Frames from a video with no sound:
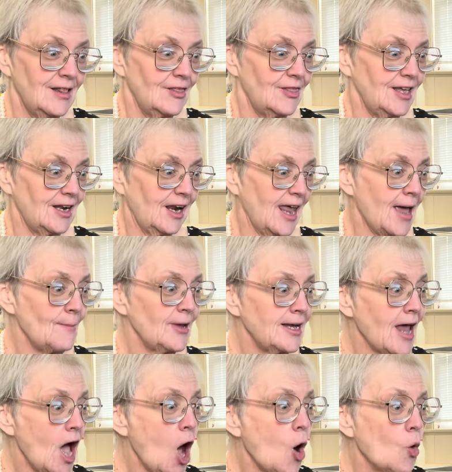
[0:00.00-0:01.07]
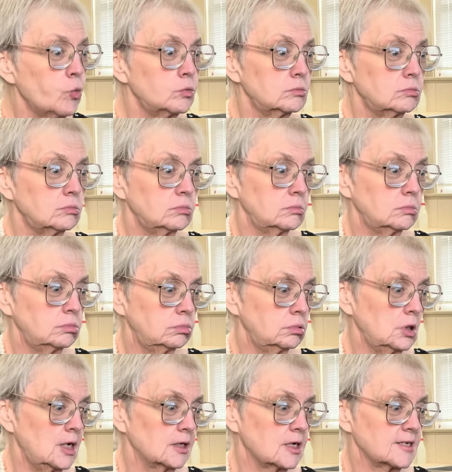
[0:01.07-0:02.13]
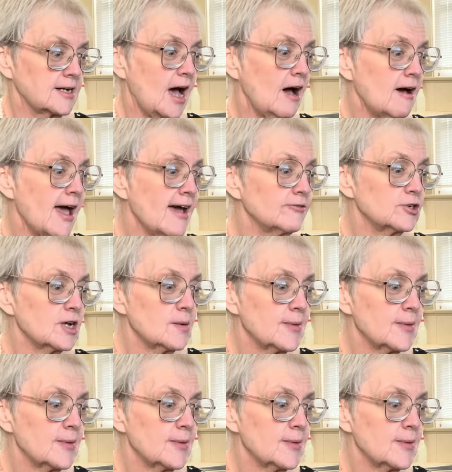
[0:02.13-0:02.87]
then let me know, because I'll have some